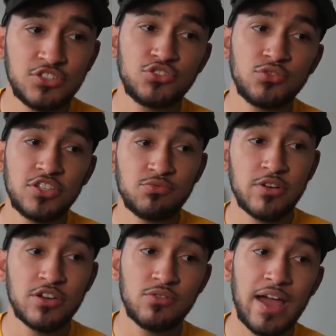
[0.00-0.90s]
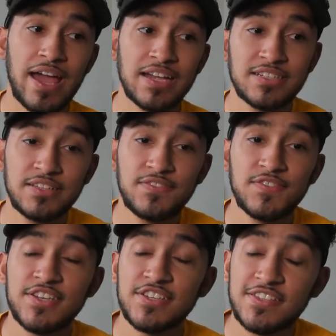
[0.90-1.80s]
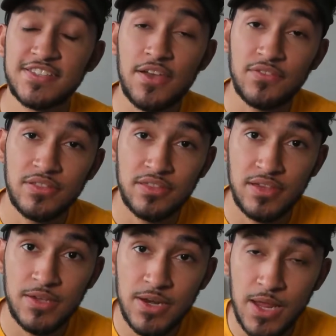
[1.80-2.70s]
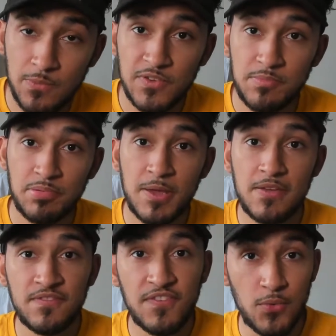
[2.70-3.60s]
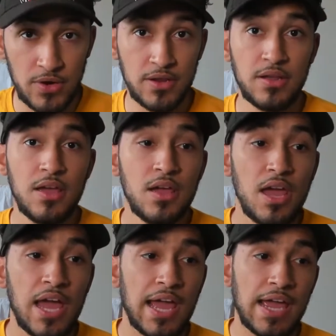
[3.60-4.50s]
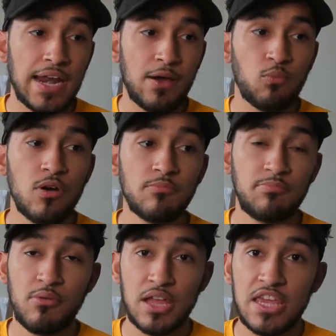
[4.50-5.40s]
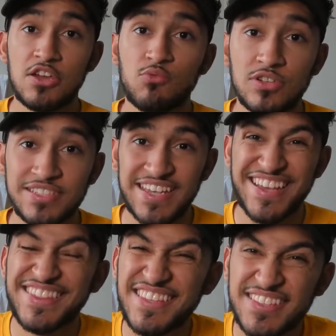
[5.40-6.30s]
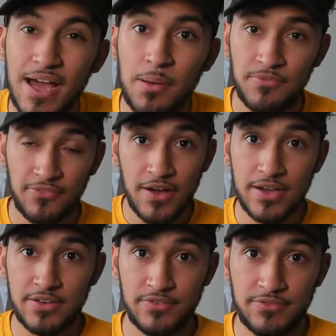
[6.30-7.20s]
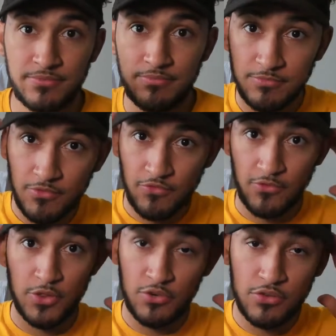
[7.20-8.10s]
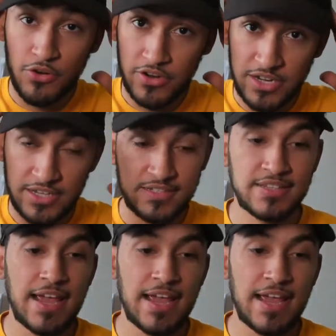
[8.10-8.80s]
Julius Randle actually finished 7th in MVP voting, and at one point he was in the top 5 for the New York Knicks.